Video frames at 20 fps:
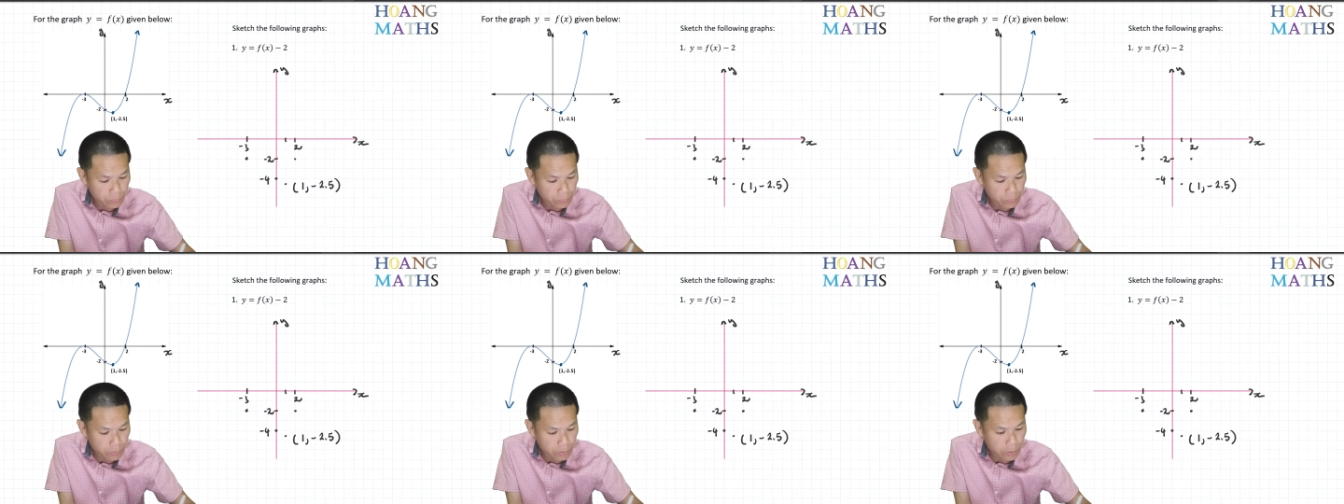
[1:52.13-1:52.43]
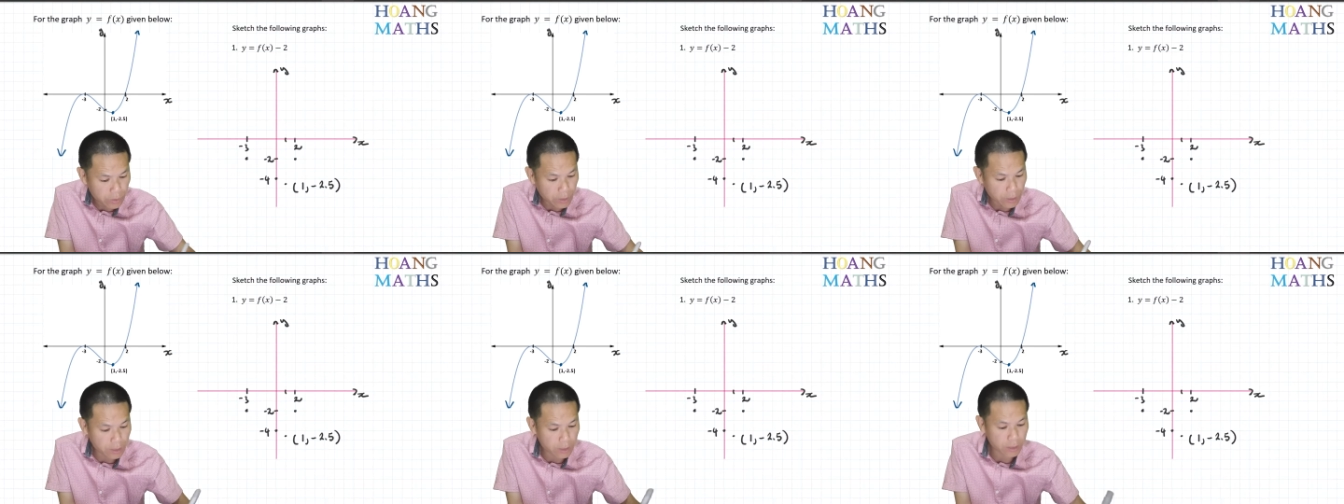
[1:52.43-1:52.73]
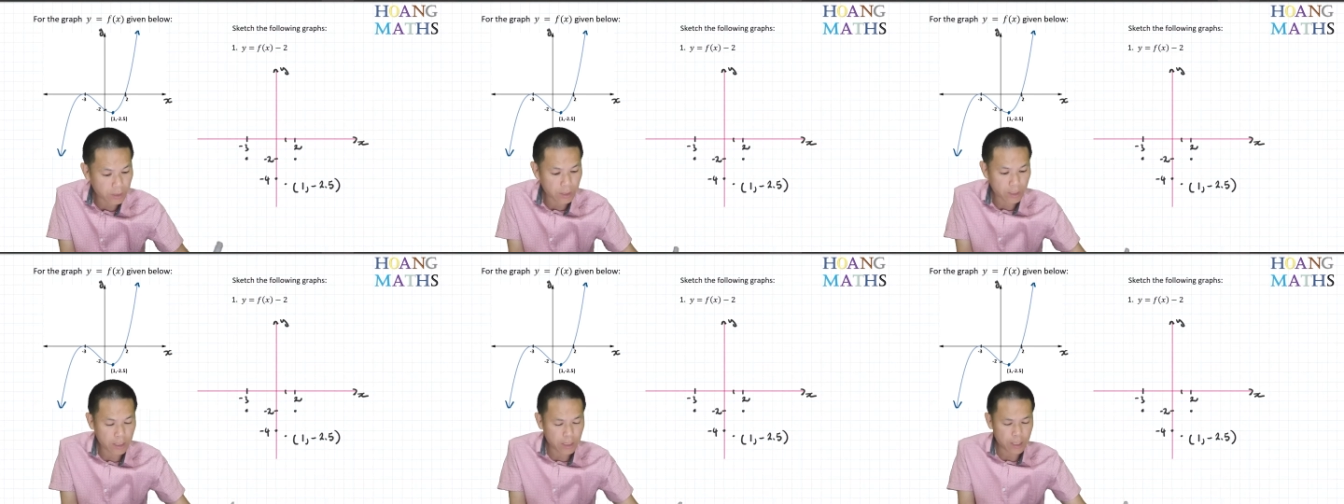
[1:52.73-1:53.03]
Here.
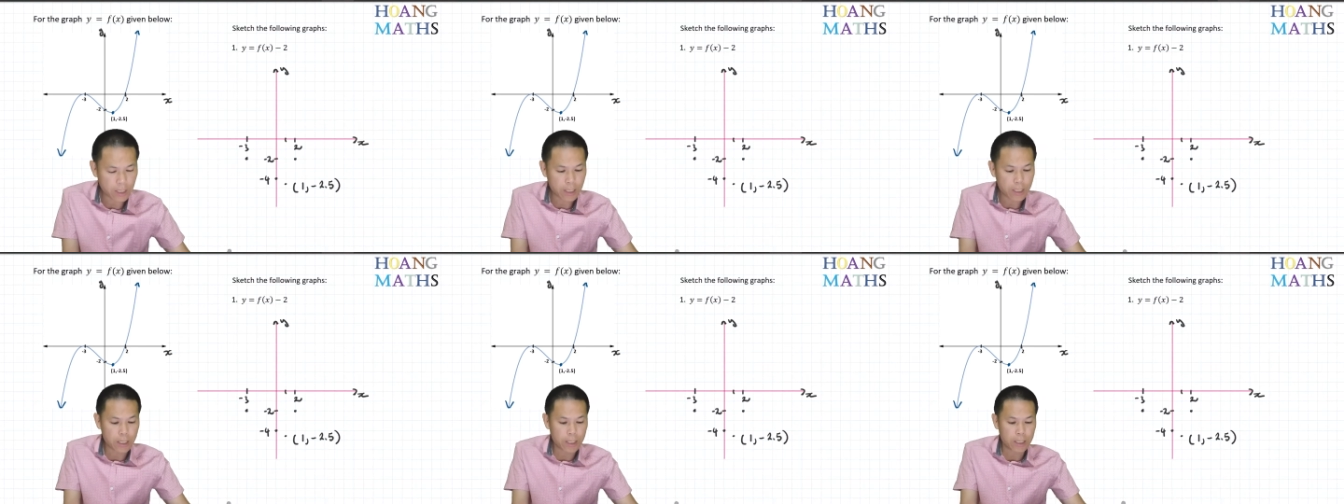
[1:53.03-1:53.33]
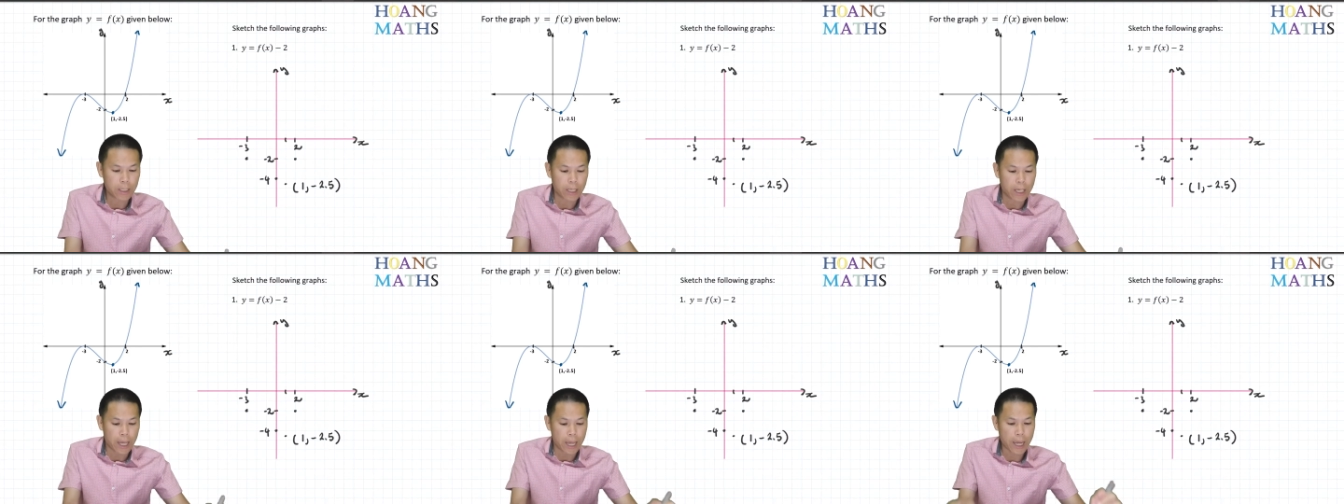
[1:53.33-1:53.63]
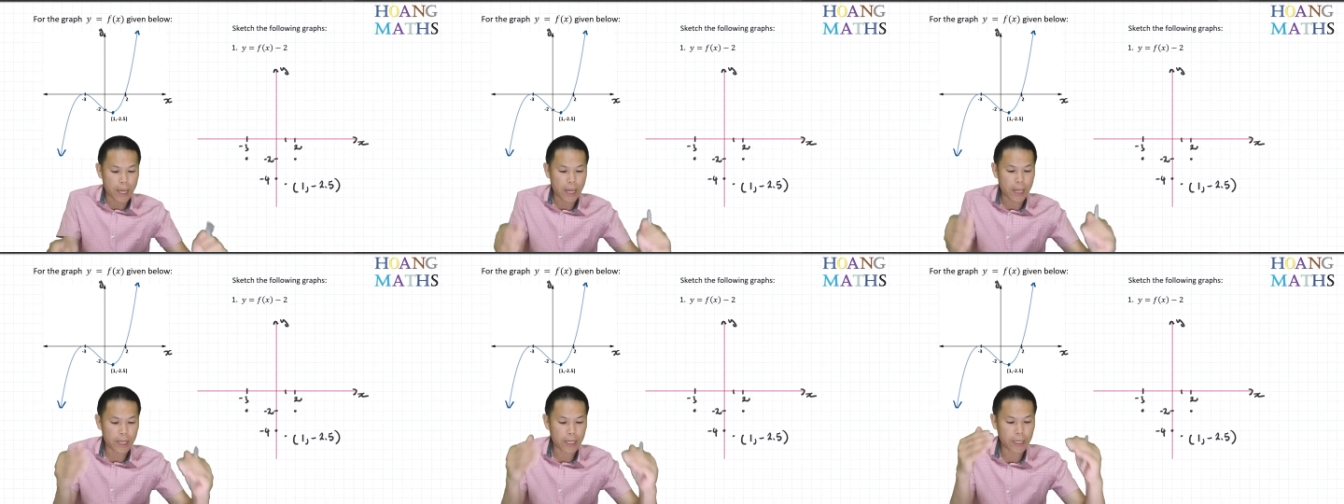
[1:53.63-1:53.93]

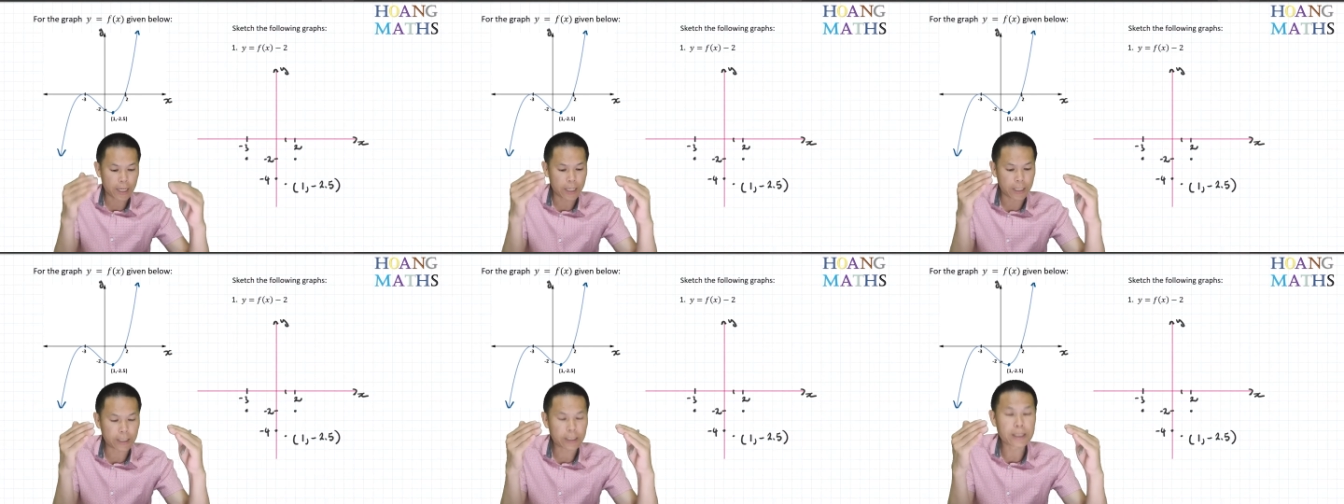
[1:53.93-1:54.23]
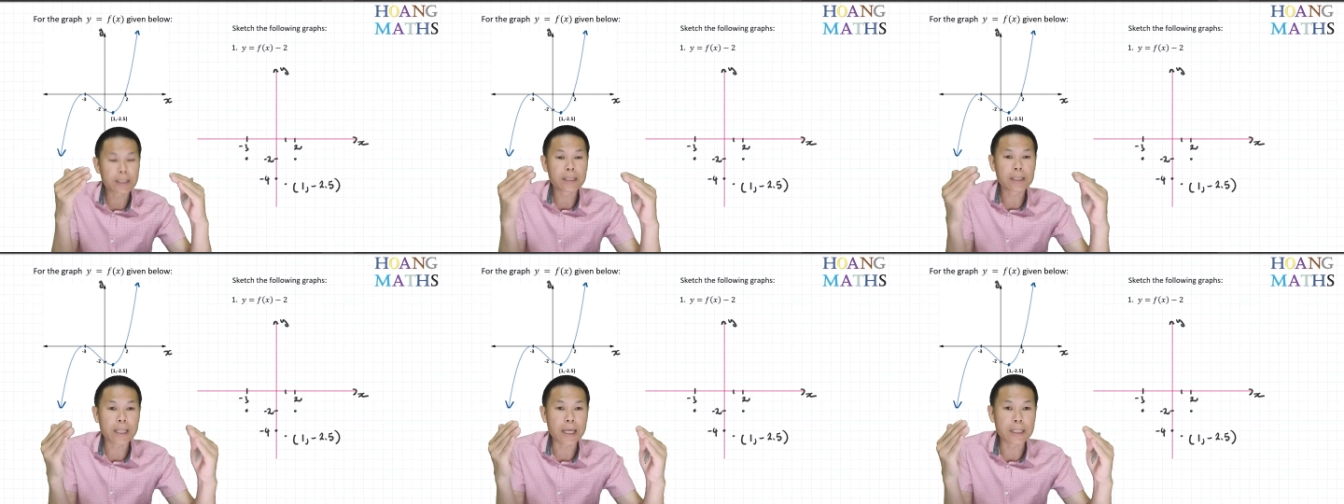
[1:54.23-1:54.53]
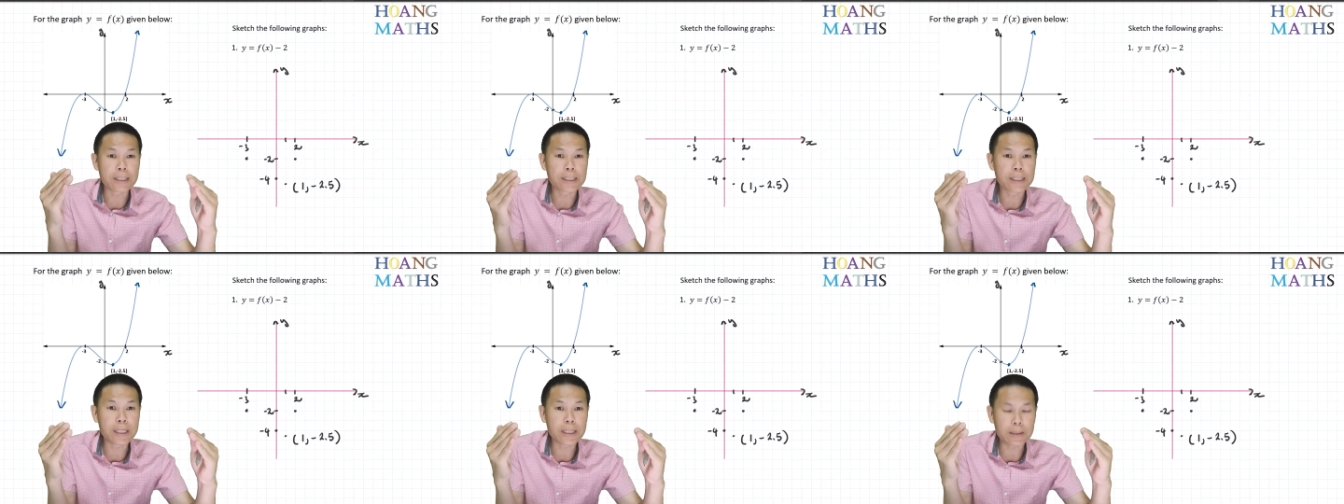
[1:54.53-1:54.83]
And
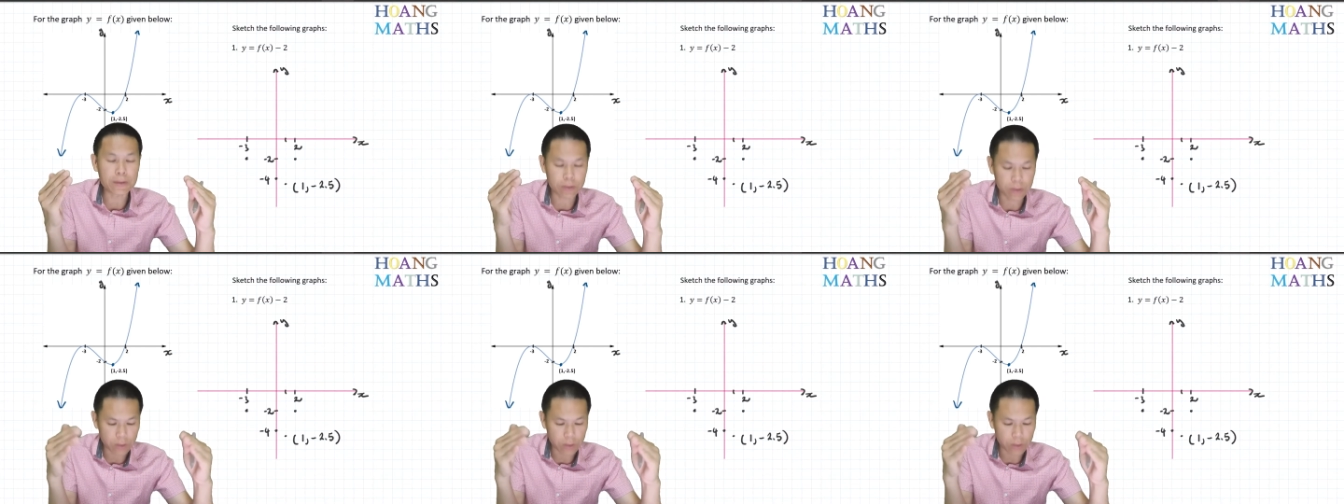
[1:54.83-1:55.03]
that's it.